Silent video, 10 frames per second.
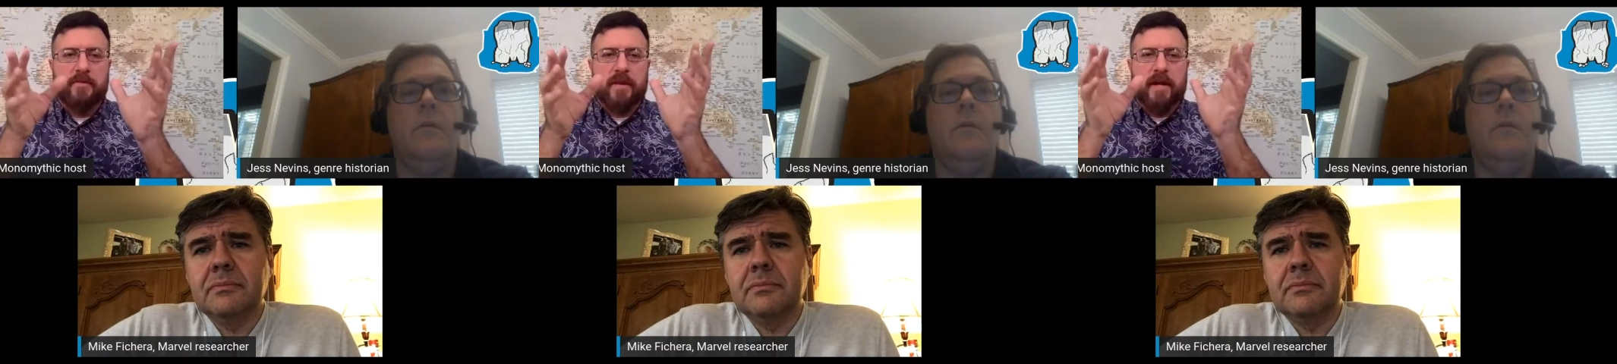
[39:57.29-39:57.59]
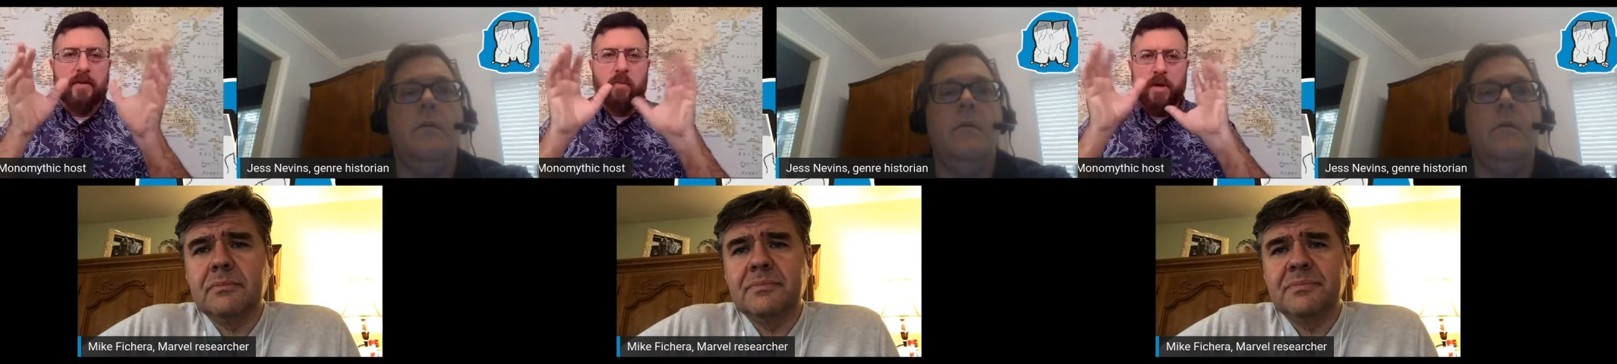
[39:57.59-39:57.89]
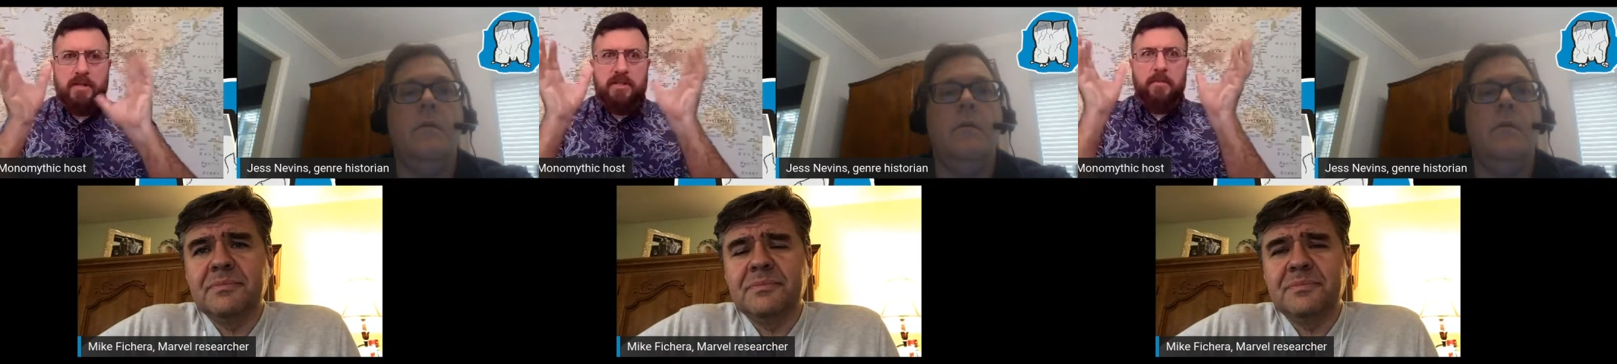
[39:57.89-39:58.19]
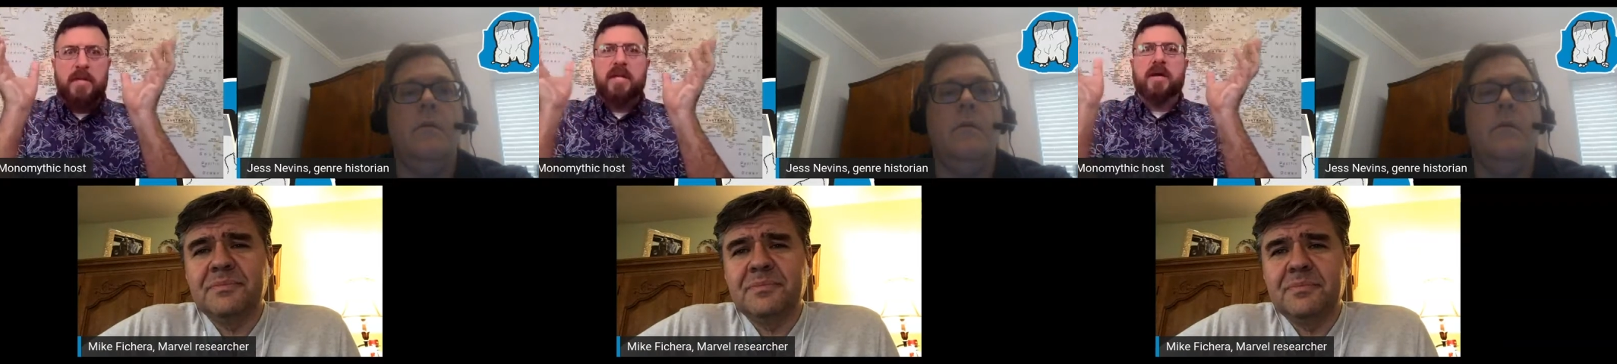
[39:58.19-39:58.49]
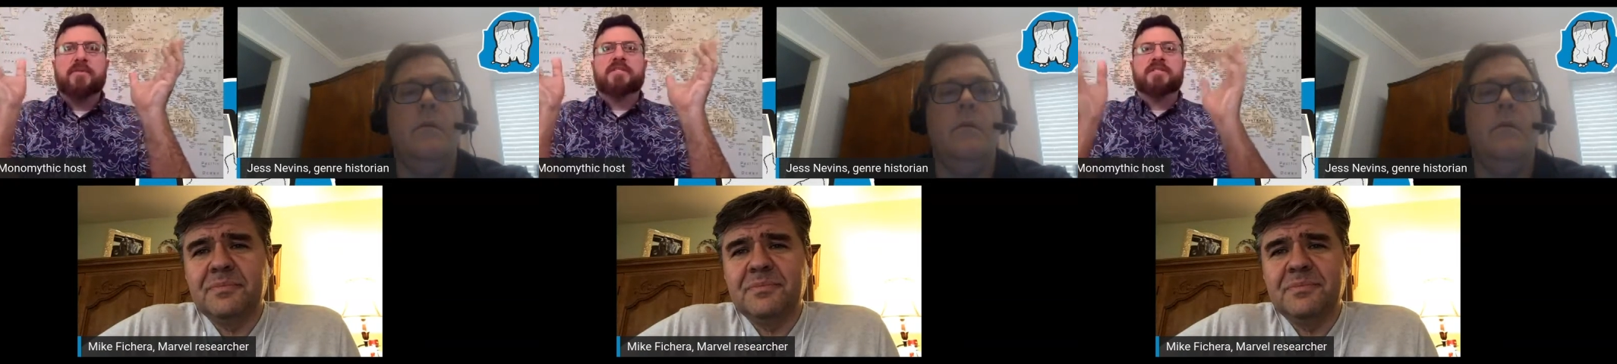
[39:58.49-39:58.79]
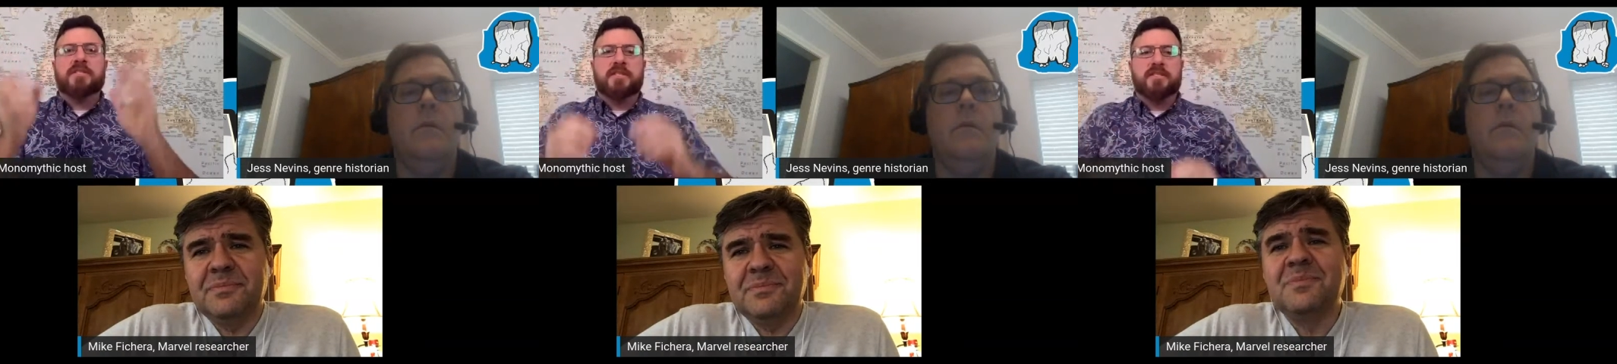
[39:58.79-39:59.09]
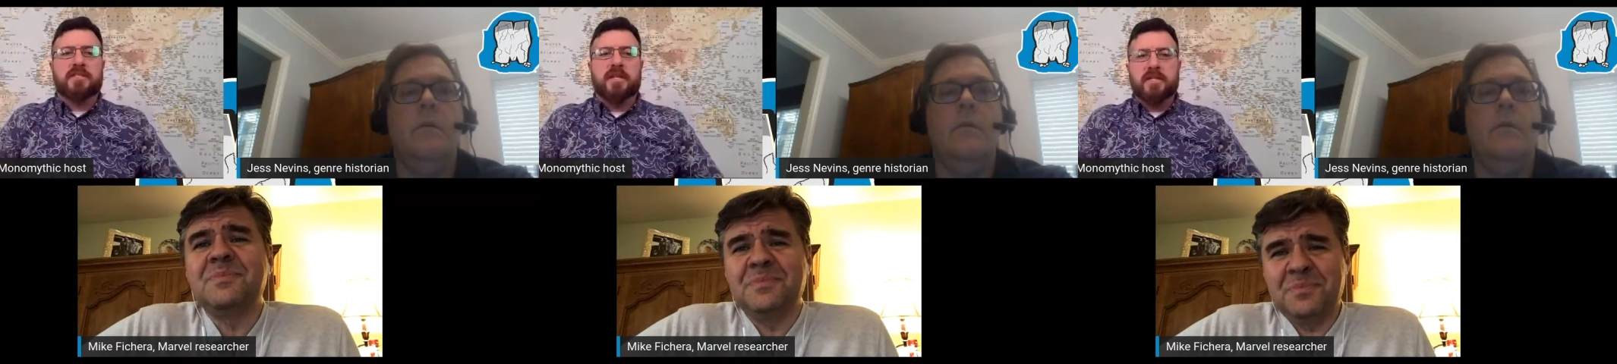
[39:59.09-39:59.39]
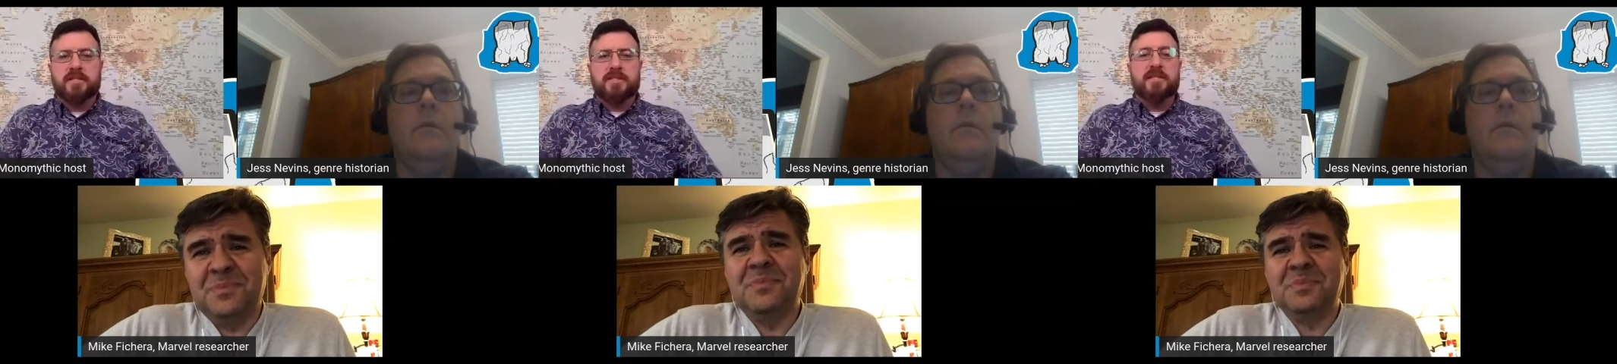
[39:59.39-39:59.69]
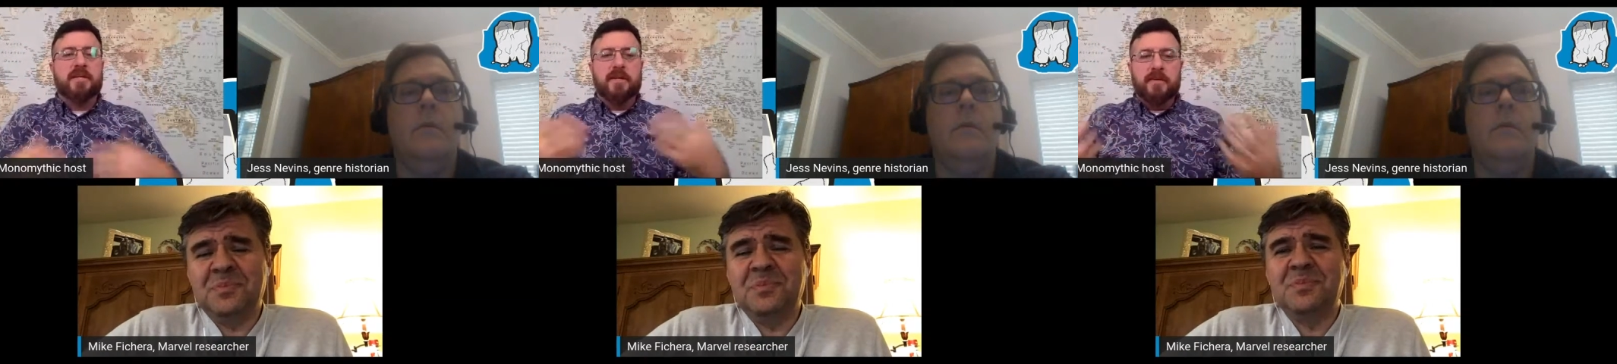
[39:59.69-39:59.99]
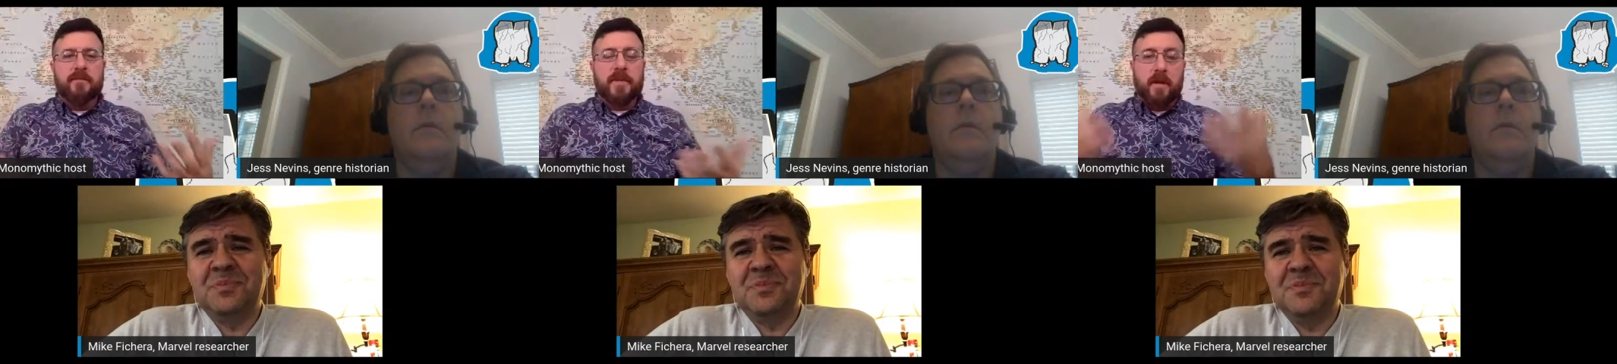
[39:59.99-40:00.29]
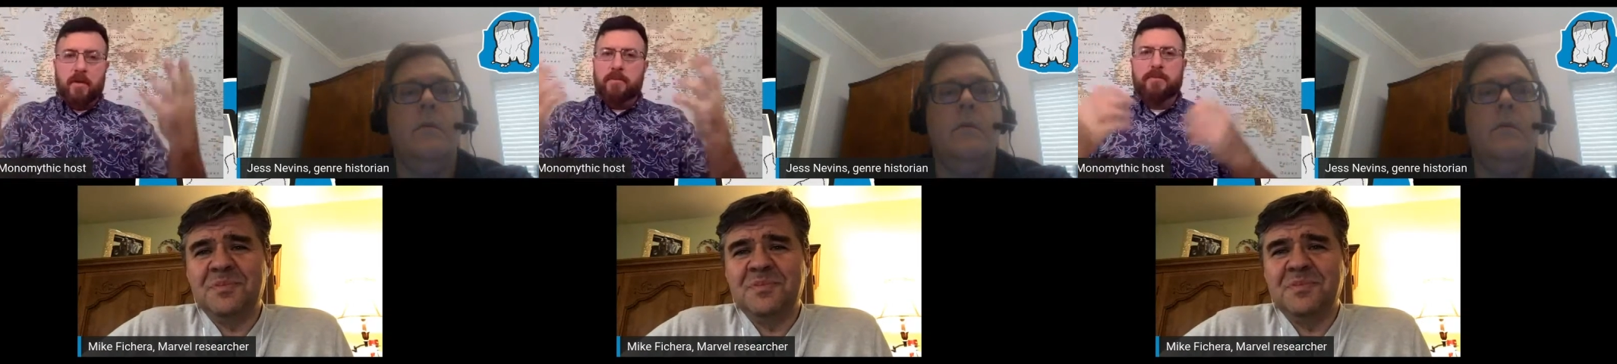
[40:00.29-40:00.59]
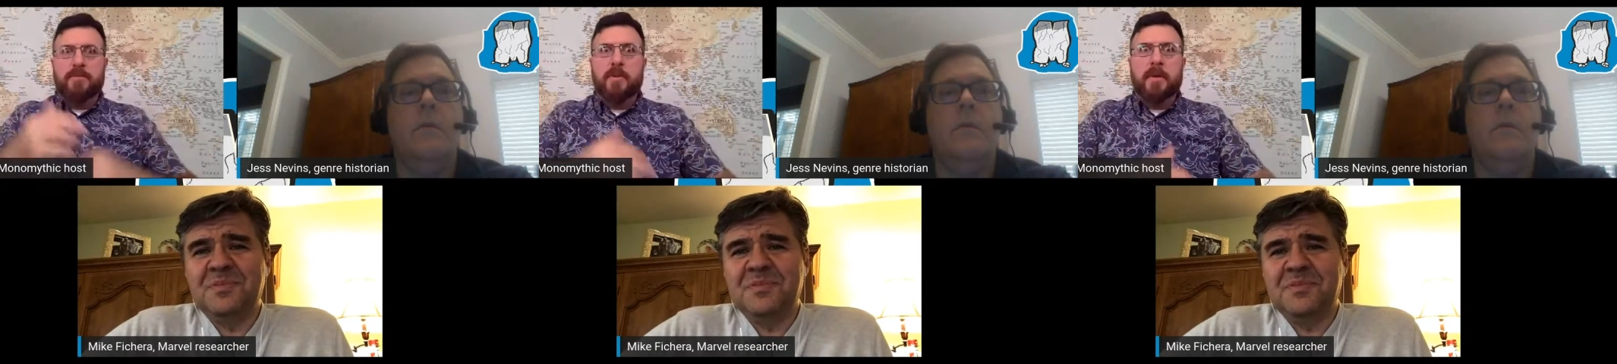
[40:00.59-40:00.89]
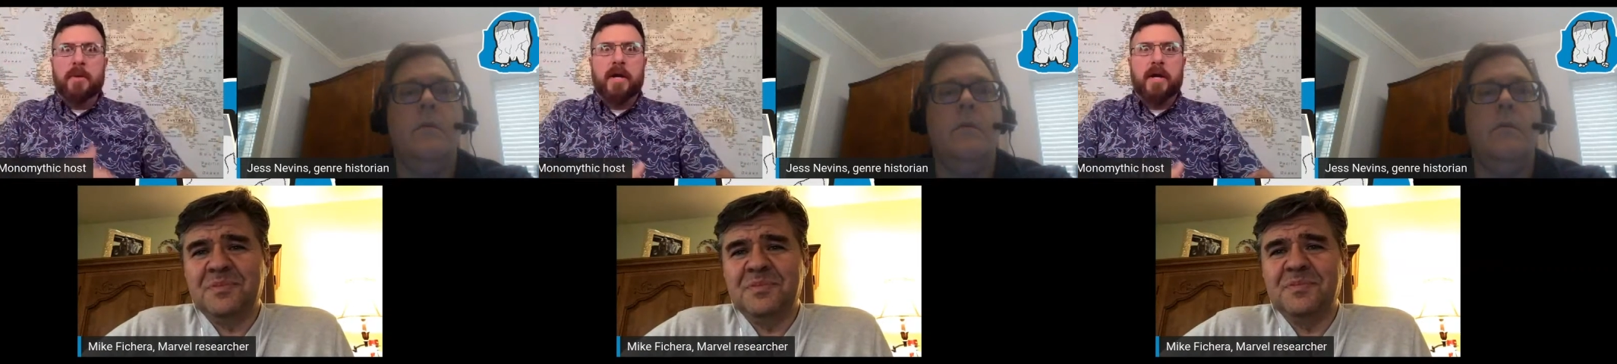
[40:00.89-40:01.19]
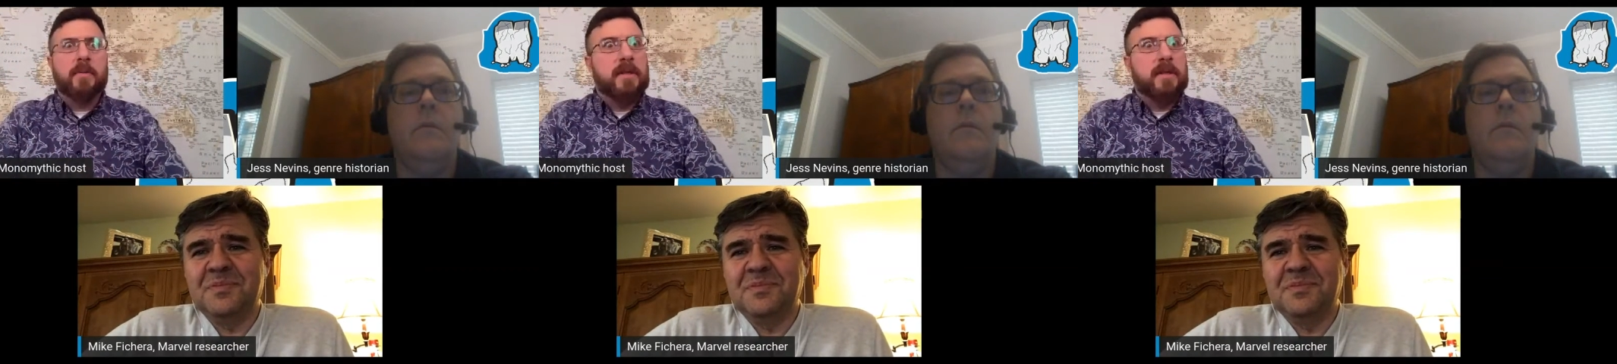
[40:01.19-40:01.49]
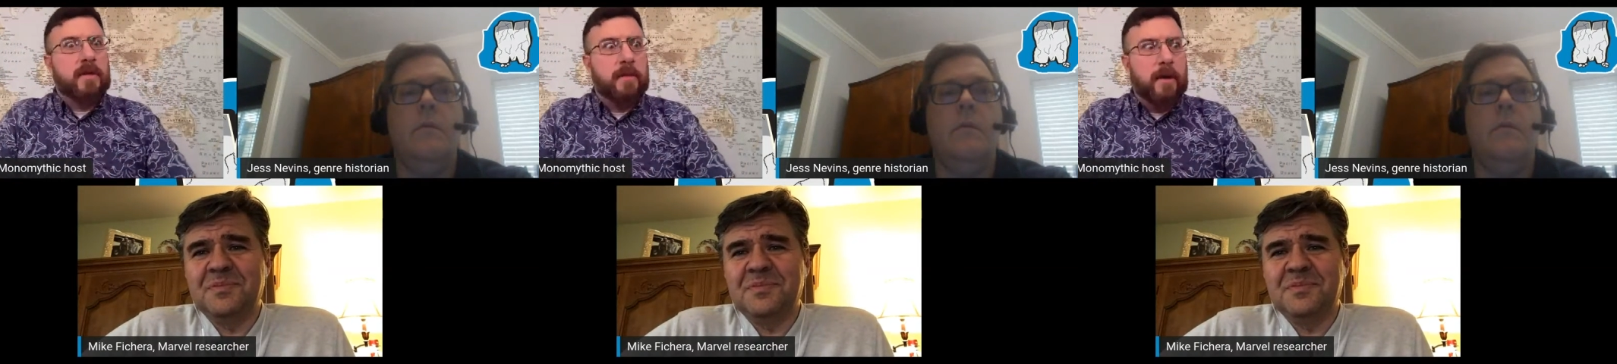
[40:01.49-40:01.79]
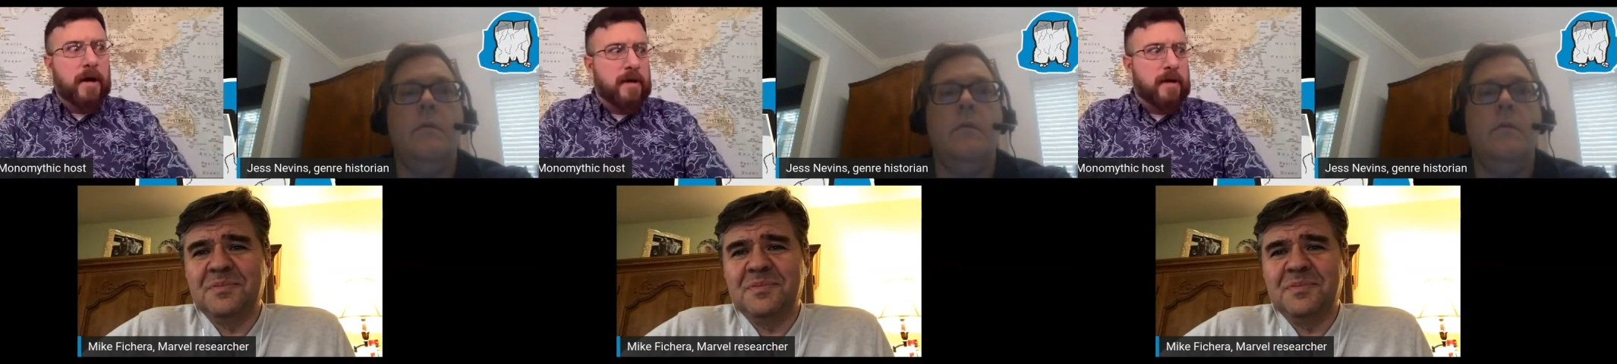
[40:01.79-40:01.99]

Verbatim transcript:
Speaker 1: of like what is the meaning of existence and it just you know blew my blew my little kid